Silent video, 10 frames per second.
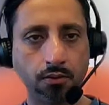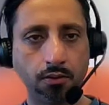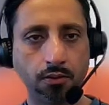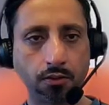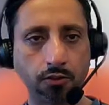
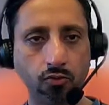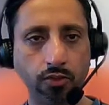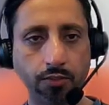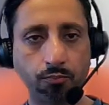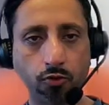So
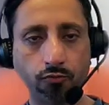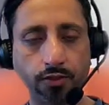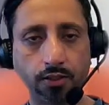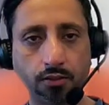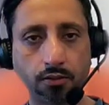net
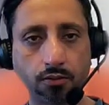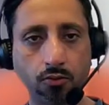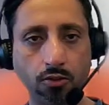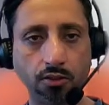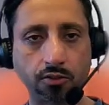profit,
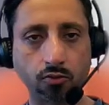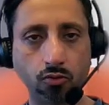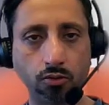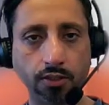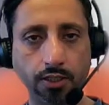also
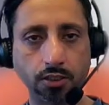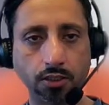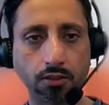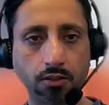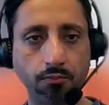called net
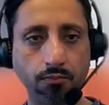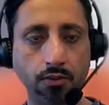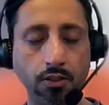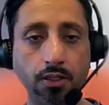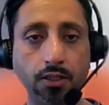income,
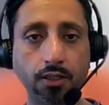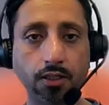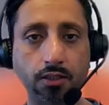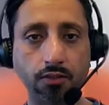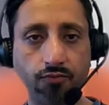
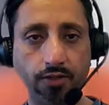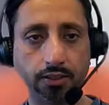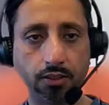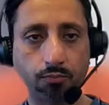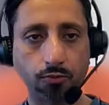is the
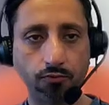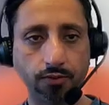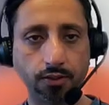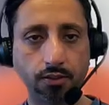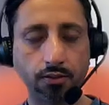final
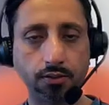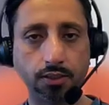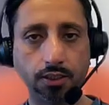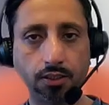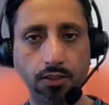profit.
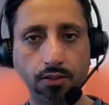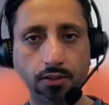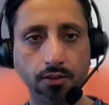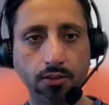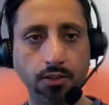That is
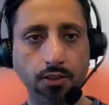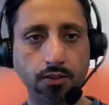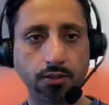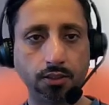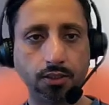
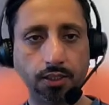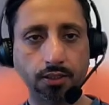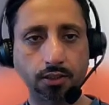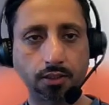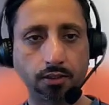the
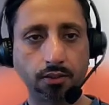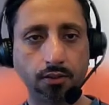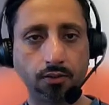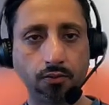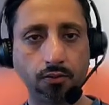tax
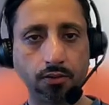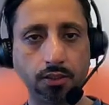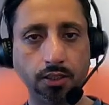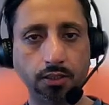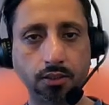
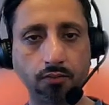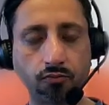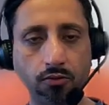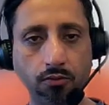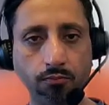deducted
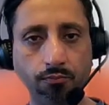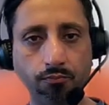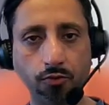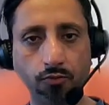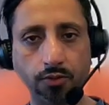from
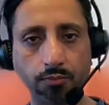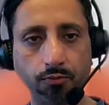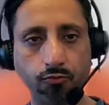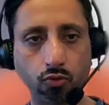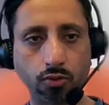profit
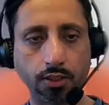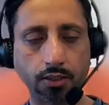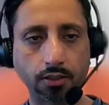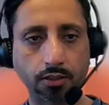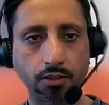before
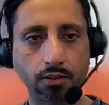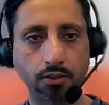tax.